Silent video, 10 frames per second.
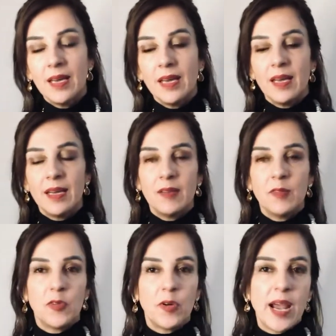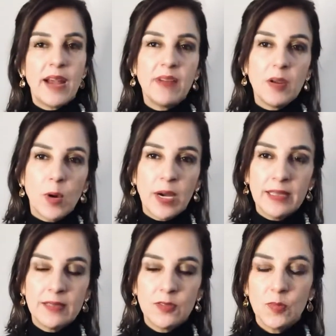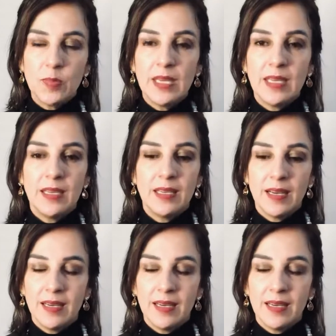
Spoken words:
and for everyone to be